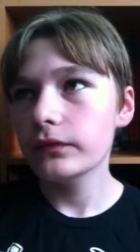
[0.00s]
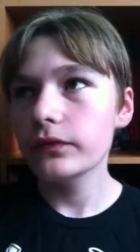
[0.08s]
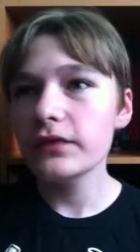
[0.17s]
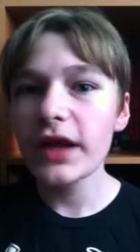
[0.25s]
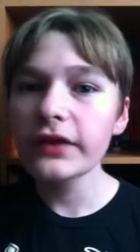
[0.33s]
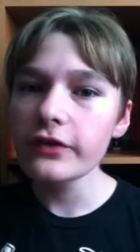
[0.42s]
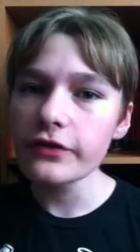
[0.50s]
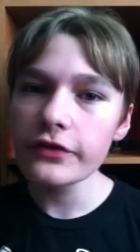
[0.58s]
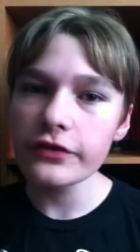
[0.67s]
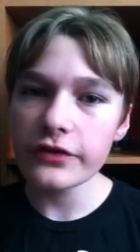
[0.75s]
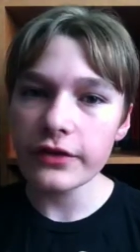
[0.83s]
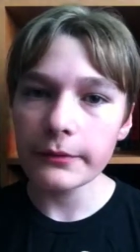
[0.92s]
that
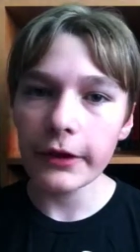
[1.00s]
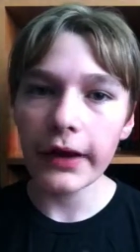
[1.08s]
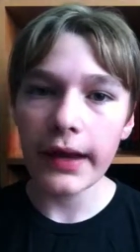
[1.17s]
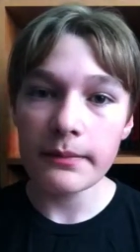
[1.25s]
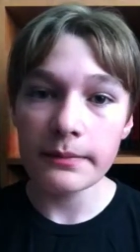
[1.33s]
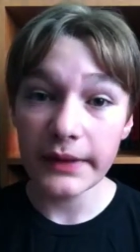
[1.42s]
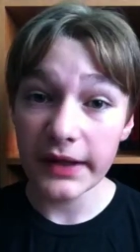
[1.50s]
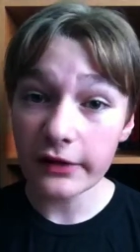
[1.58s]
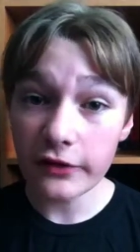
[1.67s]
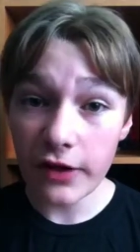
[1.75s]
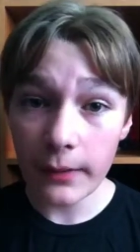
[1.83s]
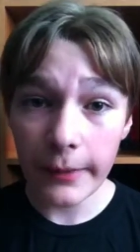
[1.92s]
doesn't seem like a
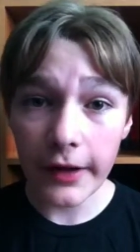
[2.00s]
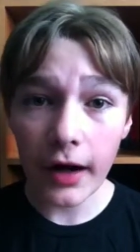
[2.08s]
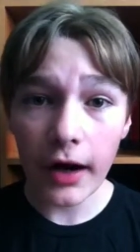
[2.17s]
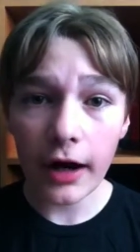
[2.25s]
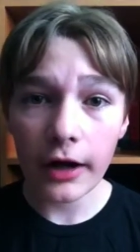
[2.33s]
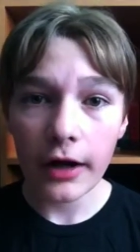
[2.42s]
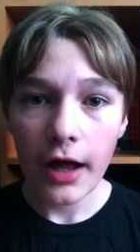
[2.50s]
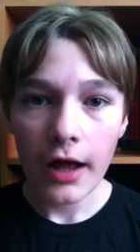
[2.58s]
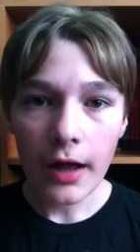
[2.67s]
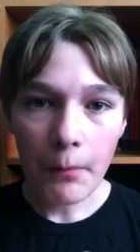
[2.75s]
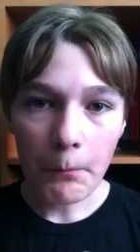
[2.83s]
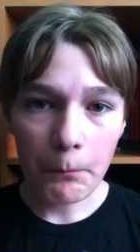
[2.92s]
big TBR,
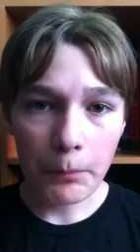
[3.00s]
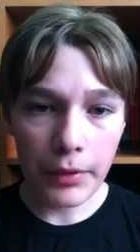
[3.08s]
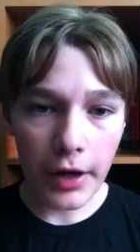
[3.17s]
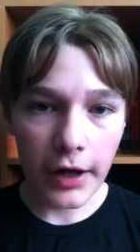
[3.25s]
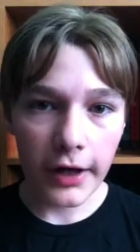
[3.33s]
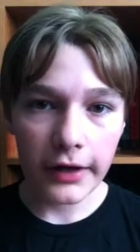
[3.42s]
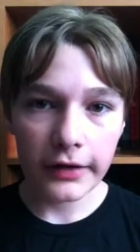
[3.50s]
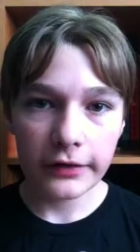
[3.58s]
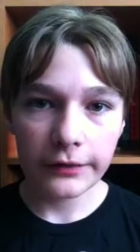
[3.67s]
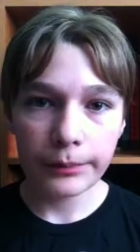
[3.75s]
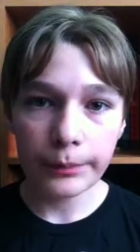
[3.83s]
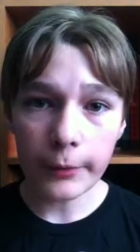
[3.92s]
but
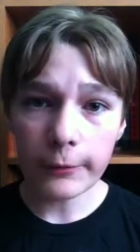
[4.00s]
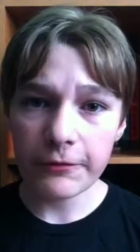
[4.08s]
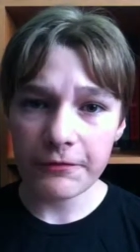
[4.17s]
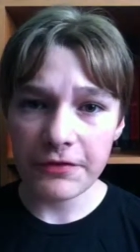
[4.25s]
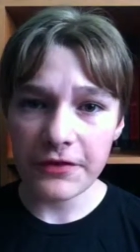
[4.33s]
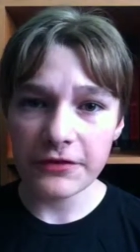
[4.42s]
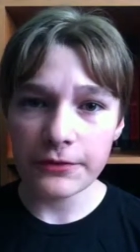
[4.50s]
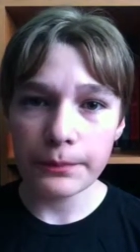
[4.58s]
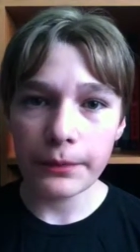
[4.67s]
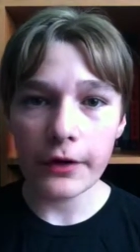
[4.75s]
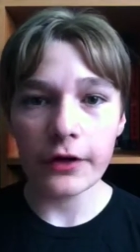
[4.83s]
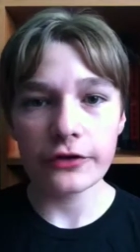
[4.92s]
both of these
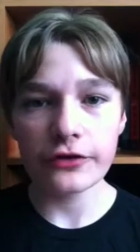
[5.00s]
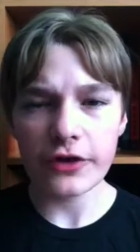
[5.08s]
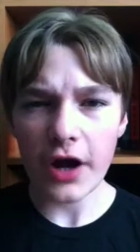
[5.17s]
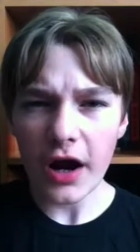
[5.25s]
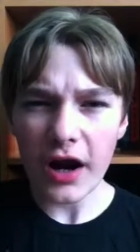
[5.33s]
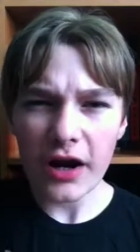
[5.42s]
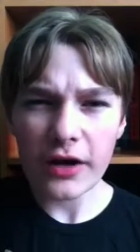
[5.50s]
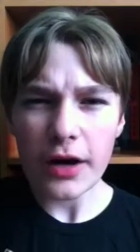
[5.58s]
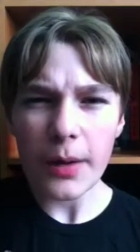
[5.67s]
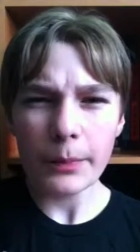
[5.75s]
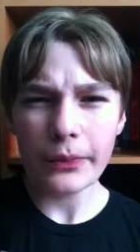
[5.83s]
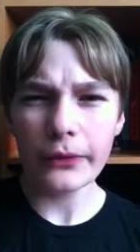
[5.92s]
books
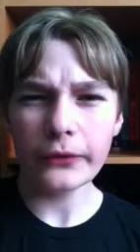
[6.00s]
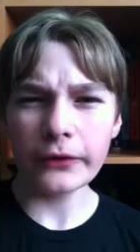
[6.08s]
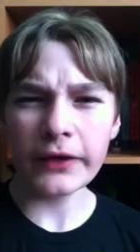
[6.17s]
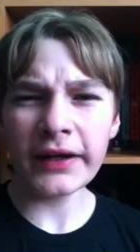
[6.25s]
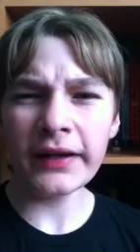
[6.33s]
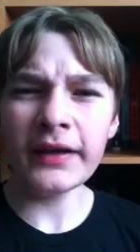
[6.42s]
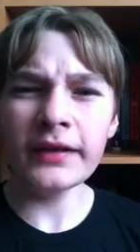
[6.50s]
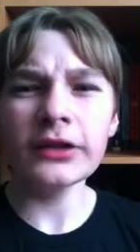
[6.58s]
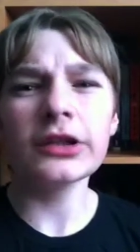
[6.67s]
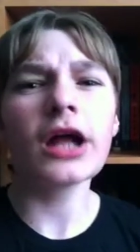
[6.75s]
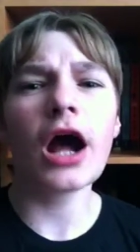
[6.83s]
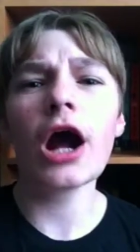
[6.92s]
are pretty
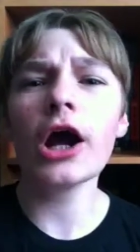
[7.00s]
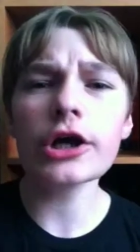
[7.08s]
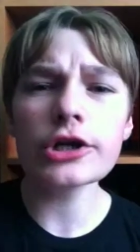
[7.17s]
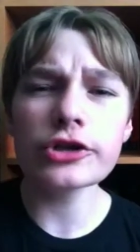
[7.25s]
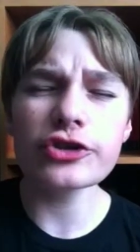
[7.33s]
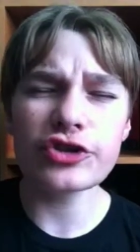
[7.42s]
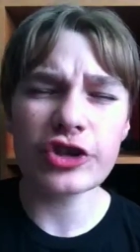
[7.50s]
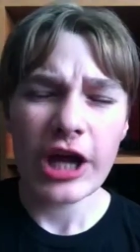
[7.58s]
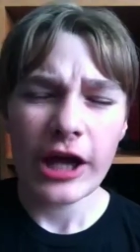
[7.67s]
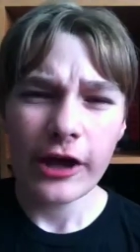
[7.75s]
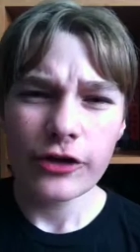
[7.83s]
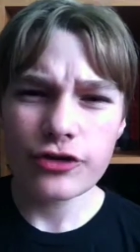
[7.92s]
large
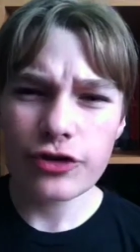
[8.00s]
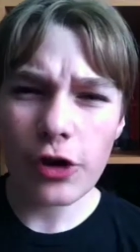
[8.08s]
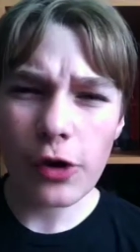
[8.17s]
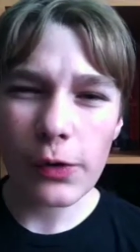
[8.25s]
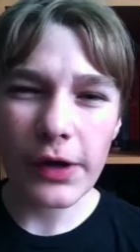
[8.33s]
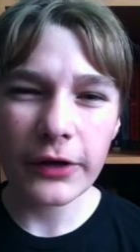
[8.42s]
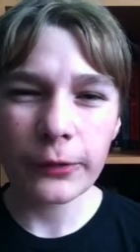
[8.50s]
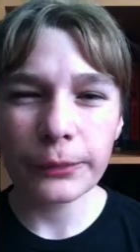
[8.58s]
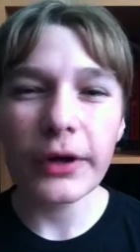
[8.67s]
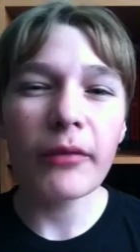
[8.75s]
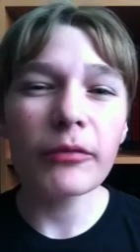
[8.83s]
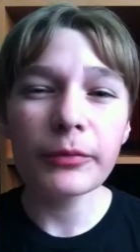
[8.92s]
so it'll
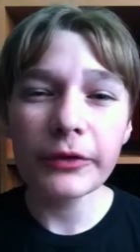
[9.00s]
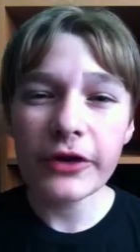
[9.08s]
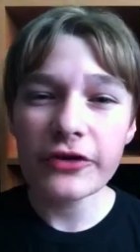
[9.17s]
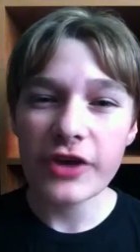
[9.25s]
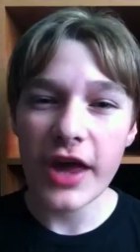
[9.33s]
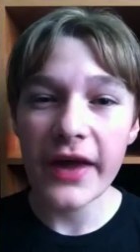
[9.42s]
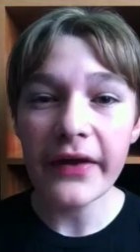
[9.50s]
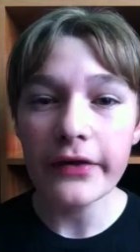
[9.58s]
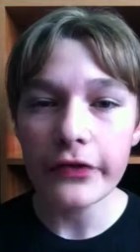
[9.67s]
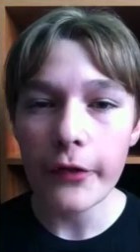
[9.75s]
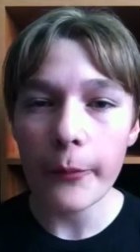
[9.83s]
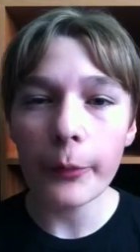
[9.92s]
probably
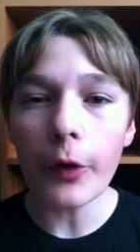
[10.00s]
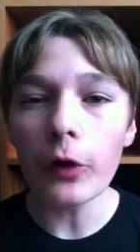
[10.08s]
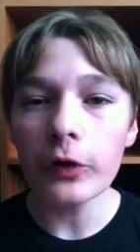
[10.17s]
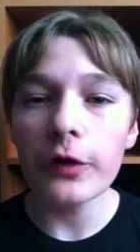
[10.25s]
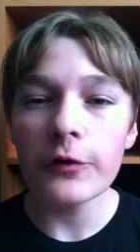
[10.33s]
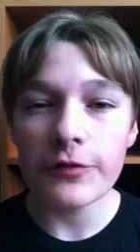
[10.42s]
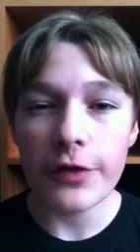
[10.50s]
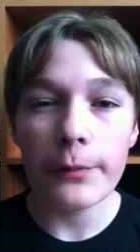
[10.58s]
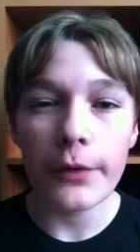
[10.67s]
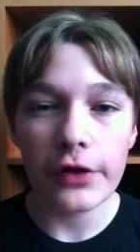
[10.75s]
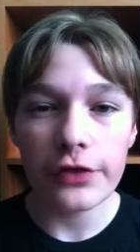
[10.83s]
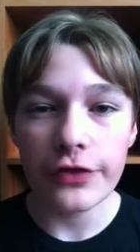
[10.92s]
take the bulk of the
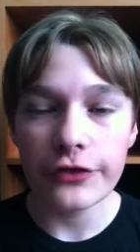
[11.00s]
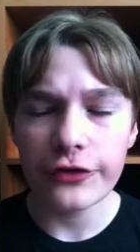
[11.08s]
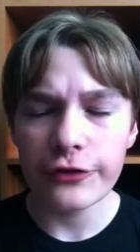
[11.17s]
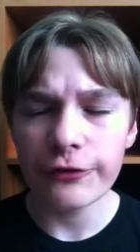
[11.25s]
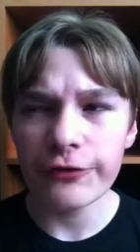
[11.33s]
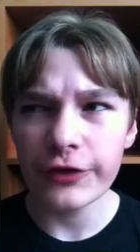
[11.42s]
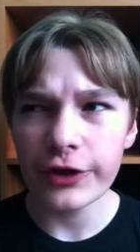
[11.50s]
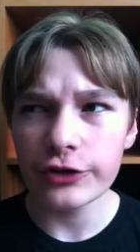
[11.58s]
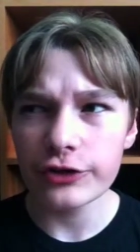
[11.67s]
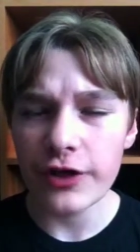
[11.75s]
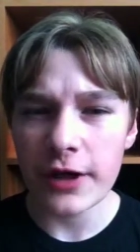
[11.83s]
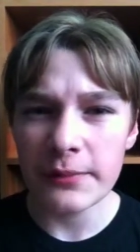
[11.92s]
month to
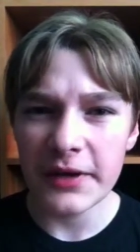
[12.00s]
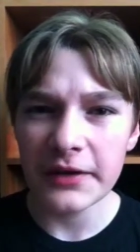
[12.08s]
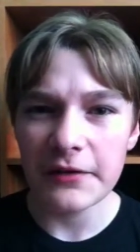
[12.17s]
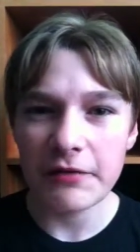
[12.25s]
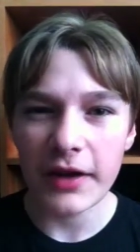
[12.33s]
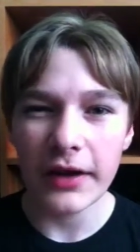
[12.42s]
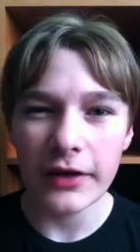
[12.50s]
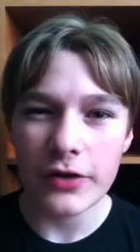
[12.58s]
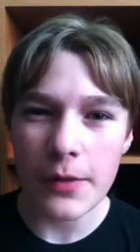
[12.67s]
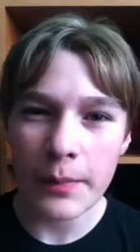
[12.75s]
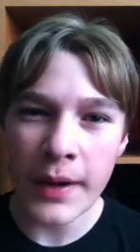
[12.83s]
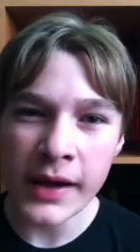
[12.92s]
finish them and if I end
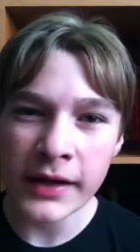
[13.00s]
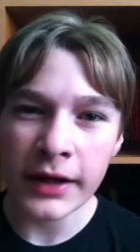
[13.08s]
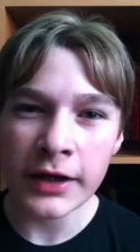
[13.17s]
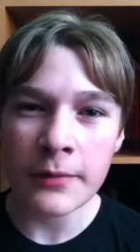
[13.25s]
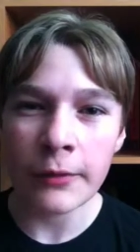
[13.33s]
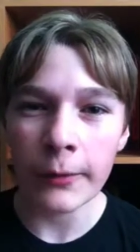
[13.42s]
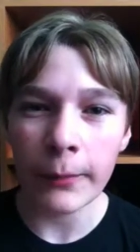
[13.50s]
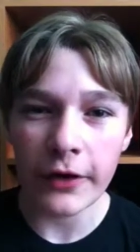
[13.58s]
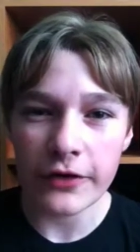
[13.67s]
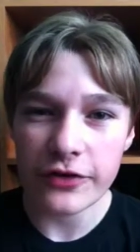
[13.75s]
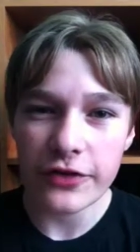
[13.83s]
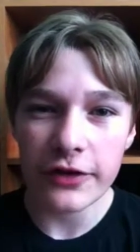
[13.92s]
up buying any more
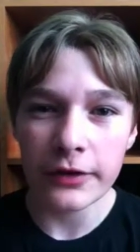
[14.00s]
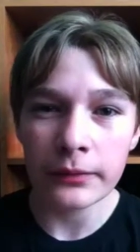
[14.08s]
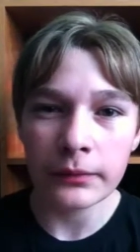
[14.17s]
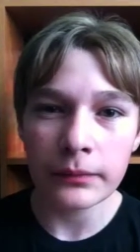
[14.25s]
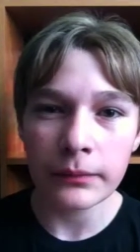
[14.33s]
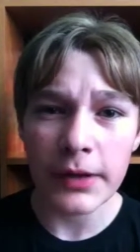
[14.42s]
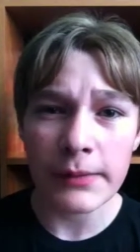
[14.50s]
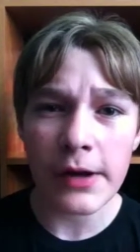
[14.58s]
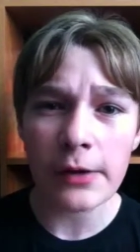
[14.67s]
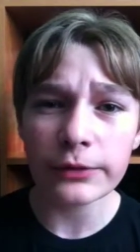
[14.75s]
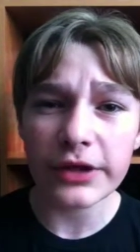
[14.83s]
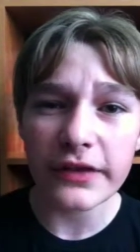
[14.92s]
books then maybe
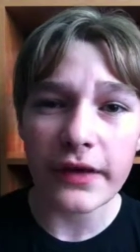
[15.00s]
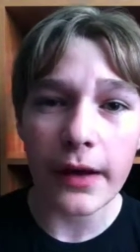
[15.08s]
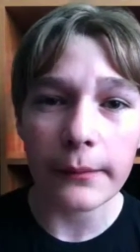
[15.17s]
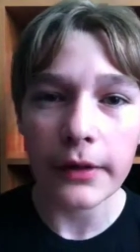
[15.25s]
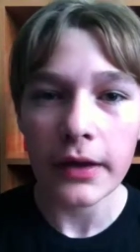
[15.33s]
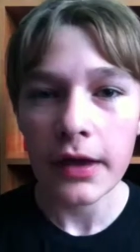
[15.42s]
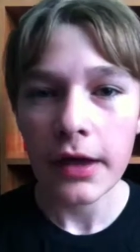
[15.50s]
I'll read them.